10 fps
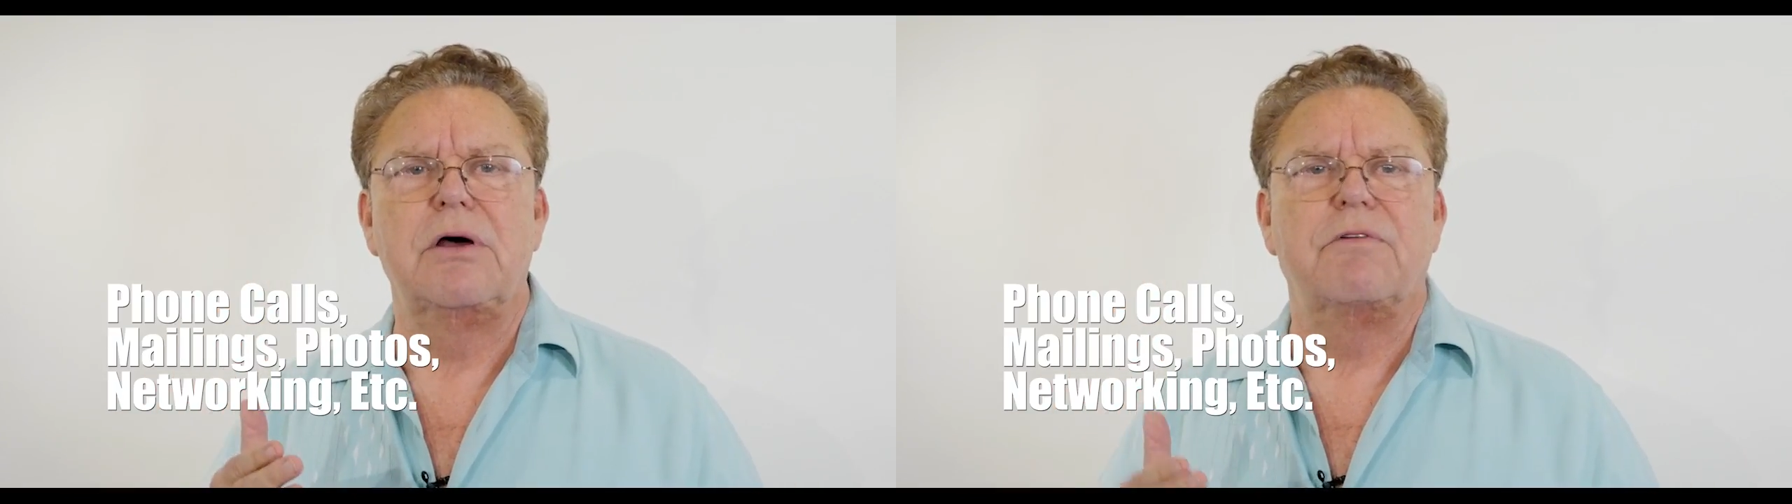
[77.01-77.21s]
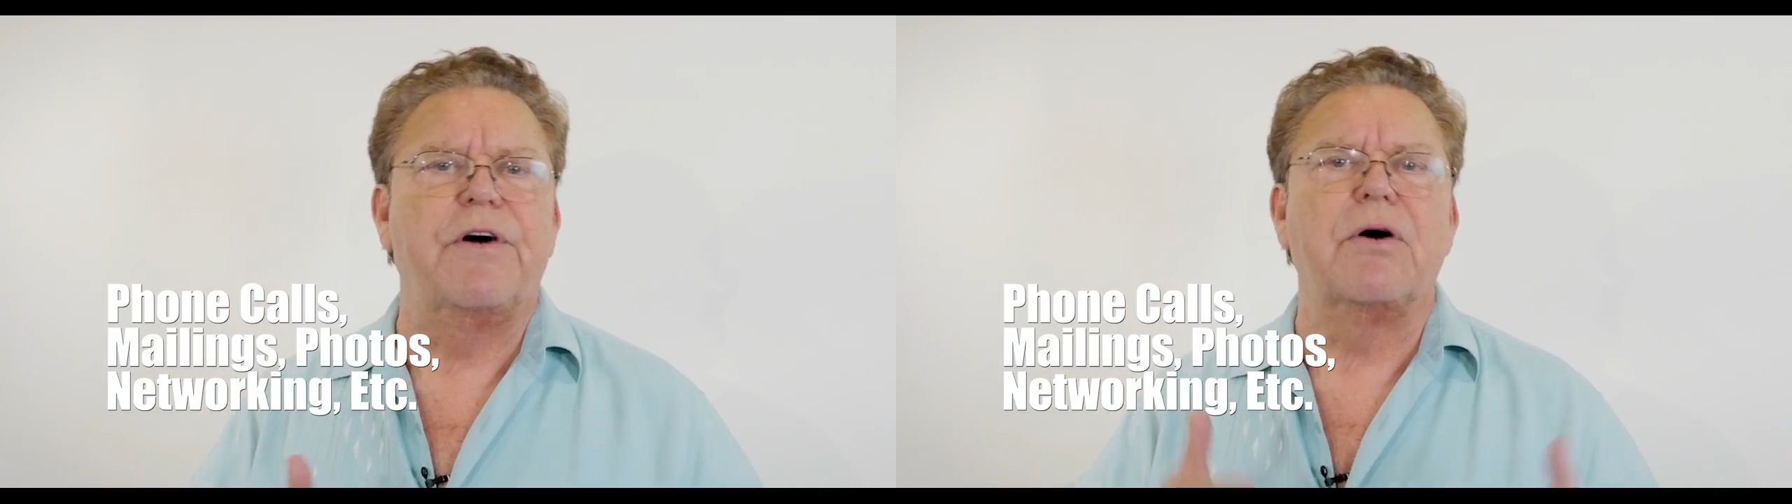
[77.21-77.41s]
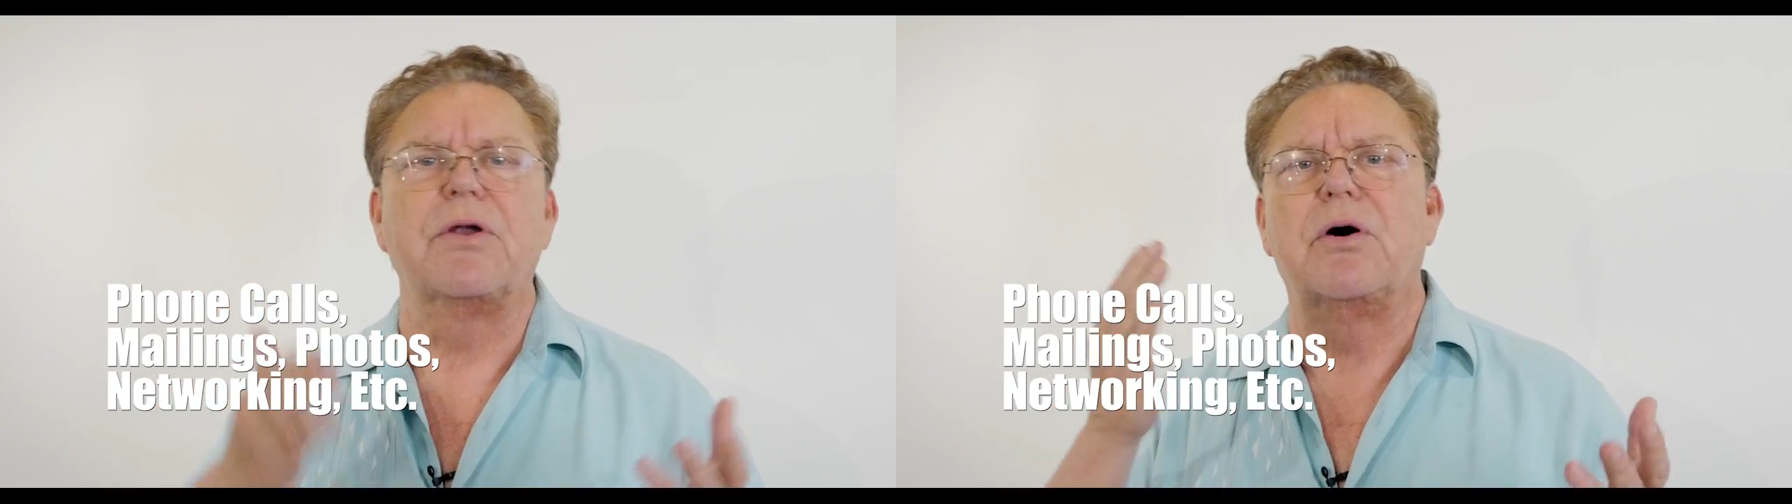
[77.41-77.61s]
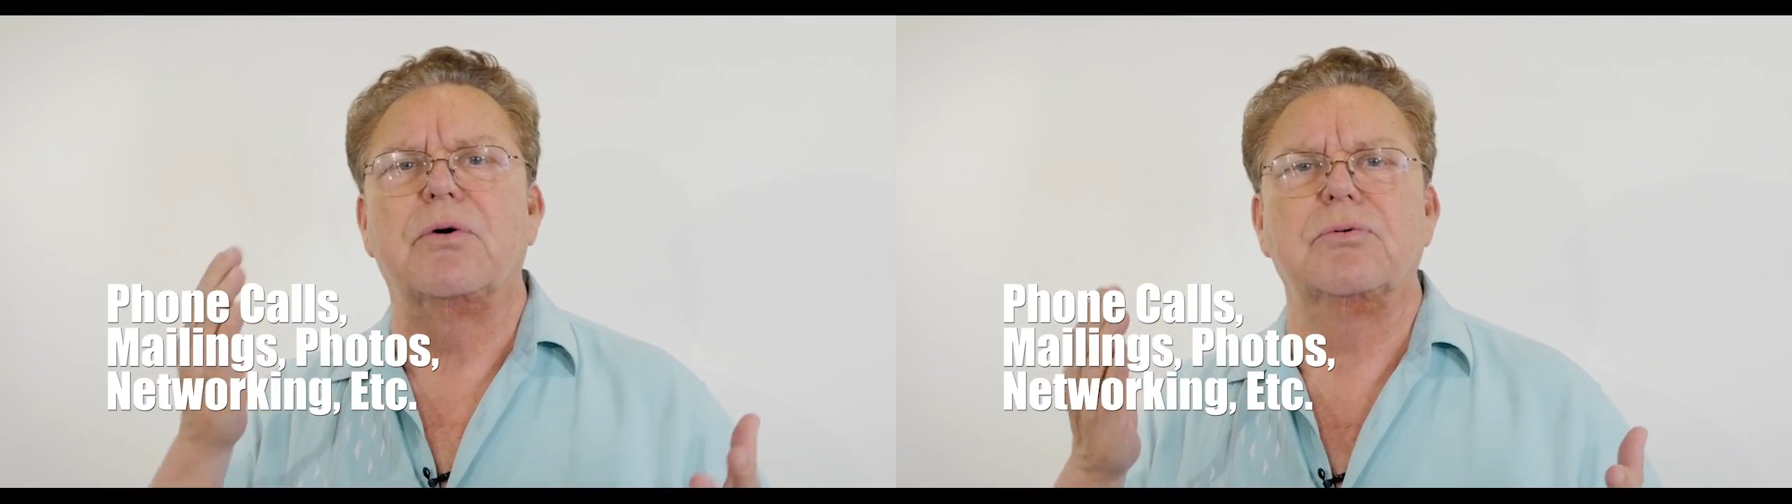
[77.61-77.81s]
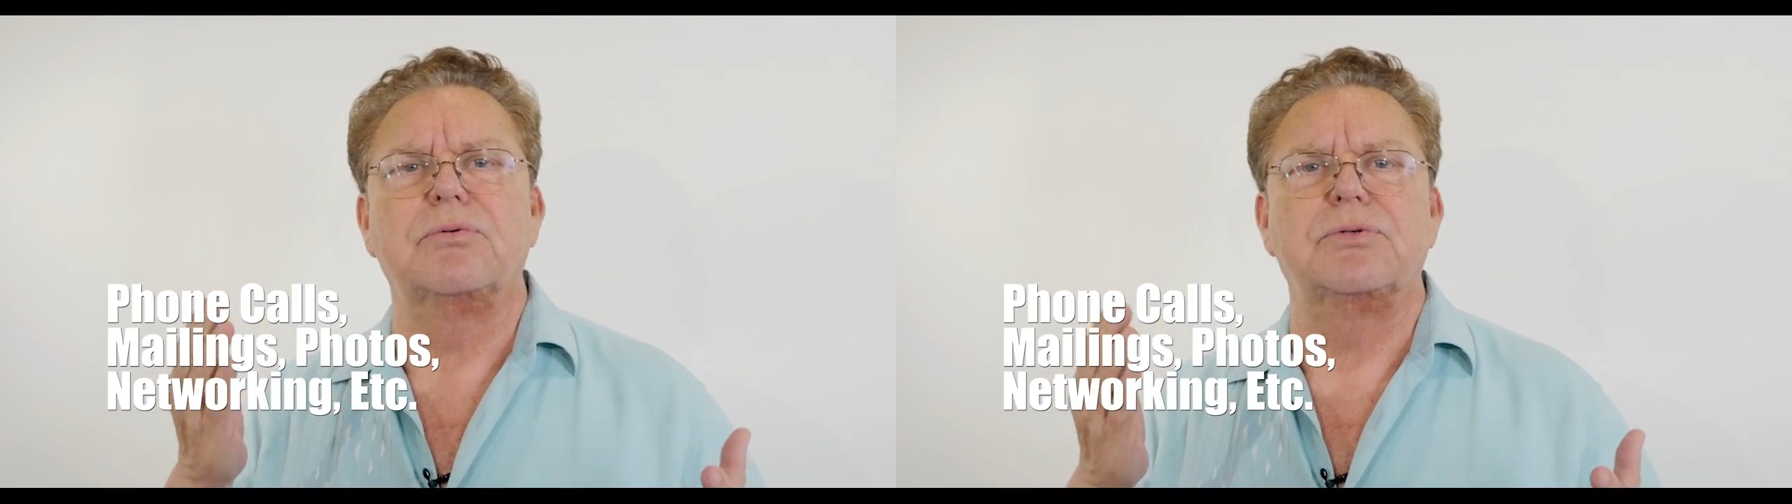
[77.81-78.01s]

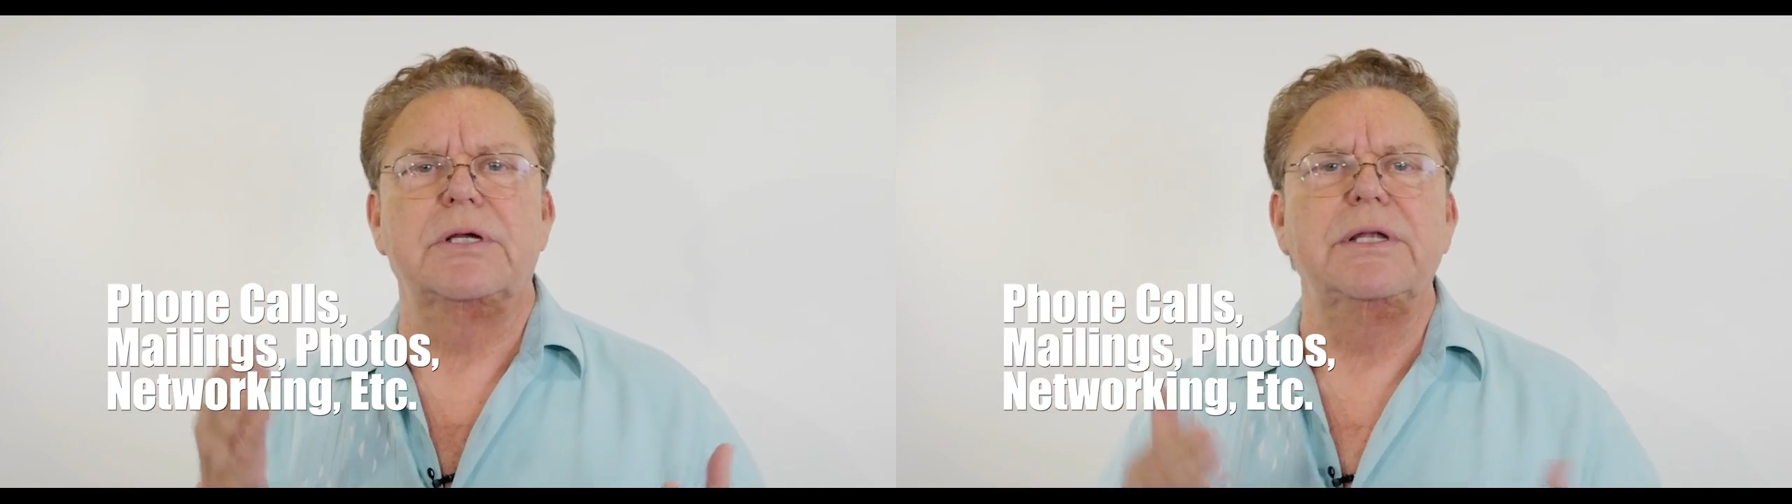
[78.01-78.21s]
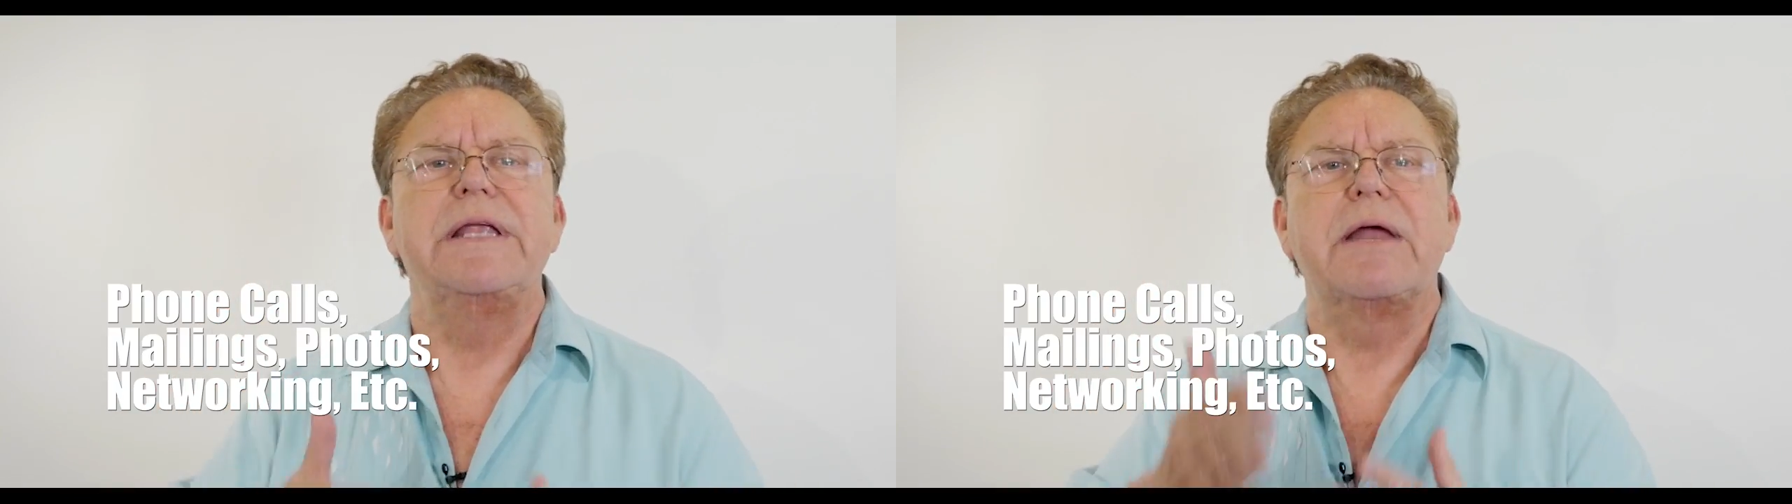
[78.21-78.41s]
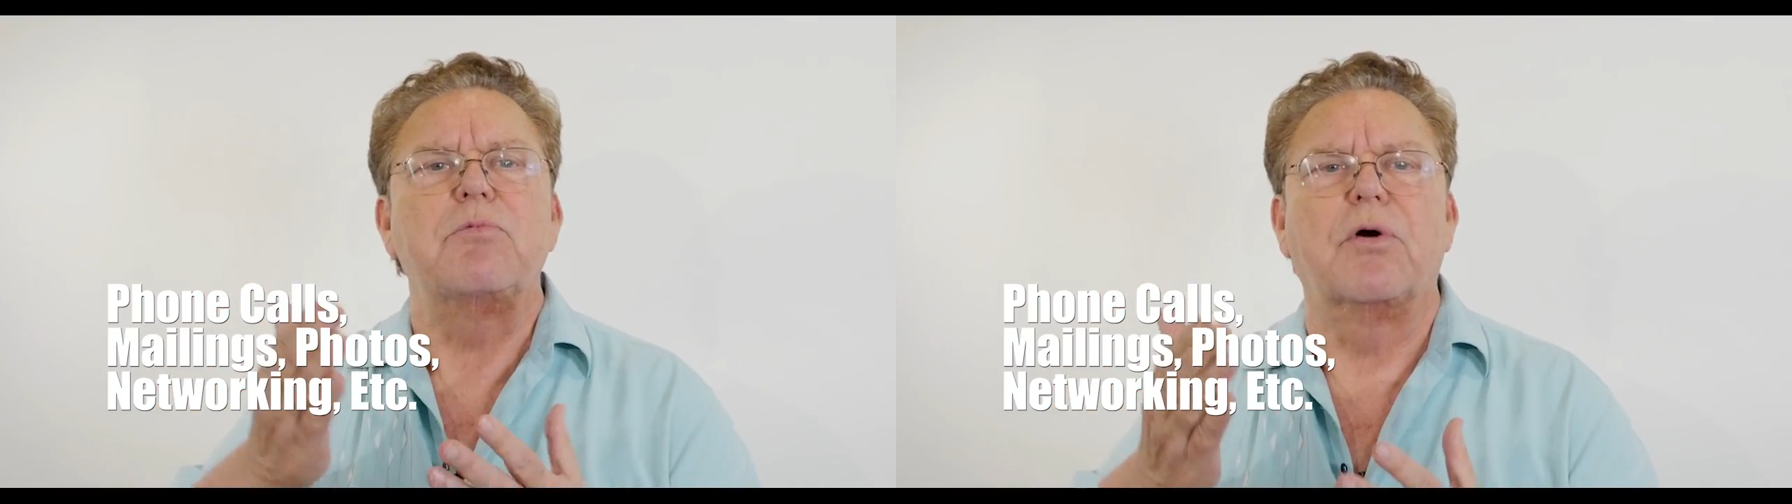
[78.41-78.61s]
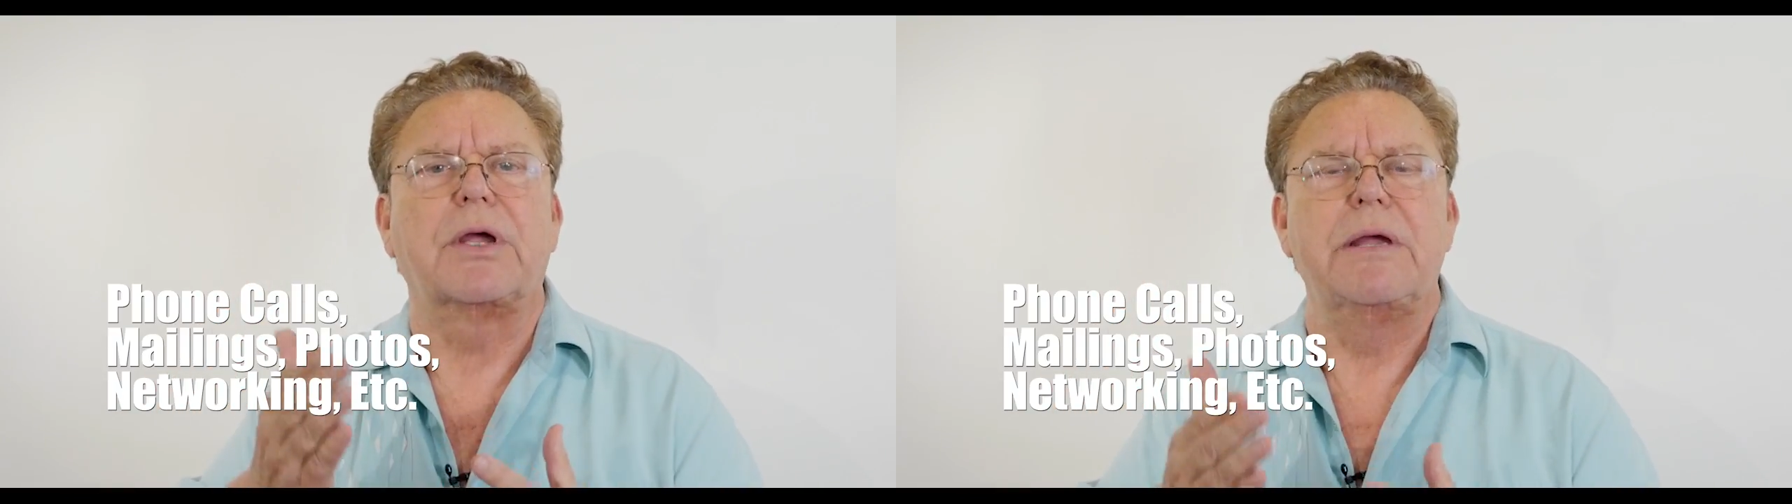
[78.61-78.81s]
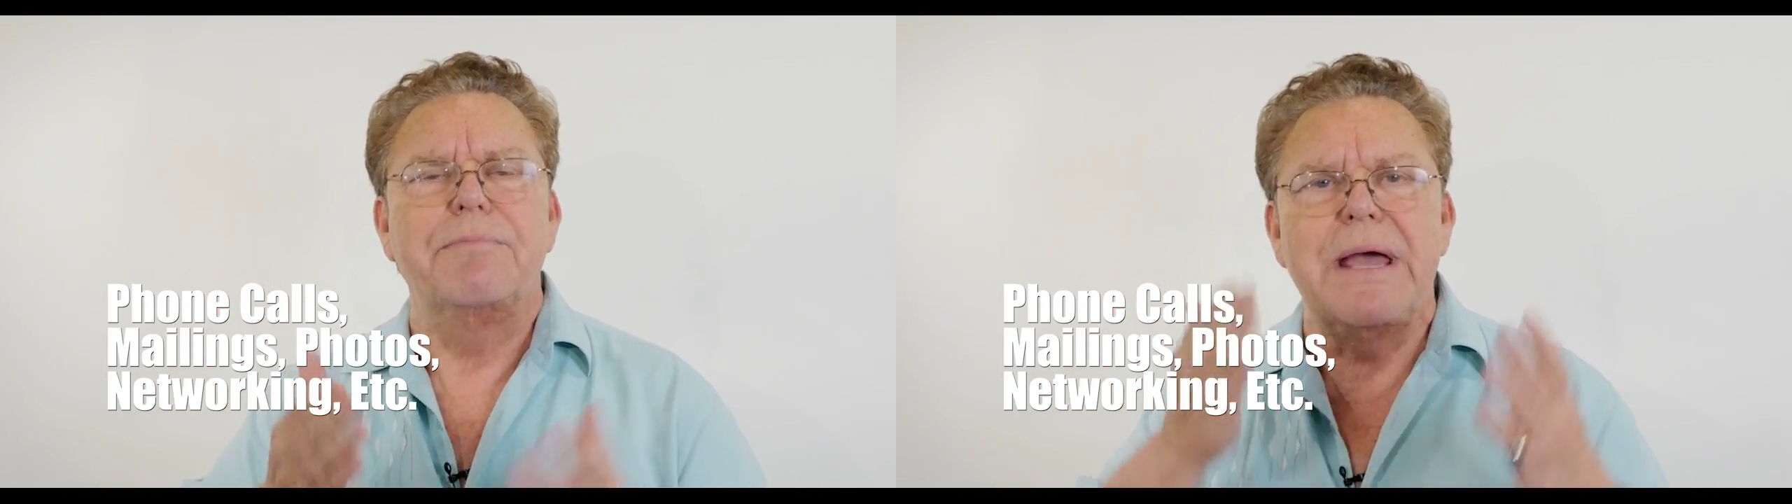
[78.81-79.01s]
photos, and networking.